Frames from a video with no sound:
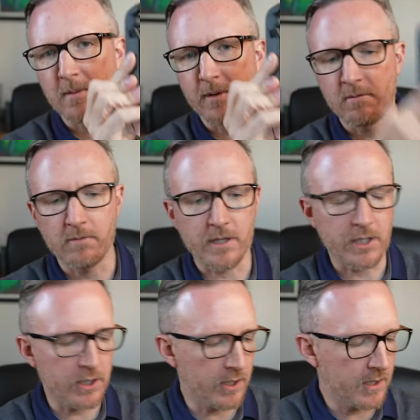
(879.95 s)
but really
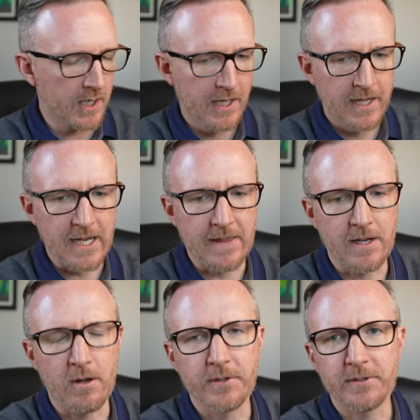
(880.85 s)
good. And
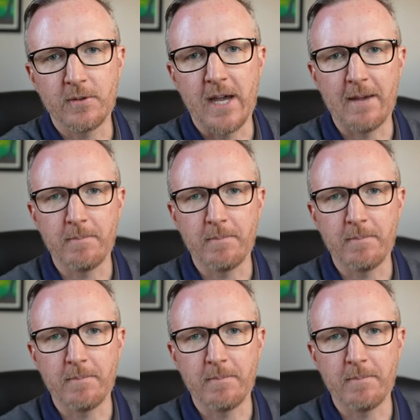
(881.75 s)
then also have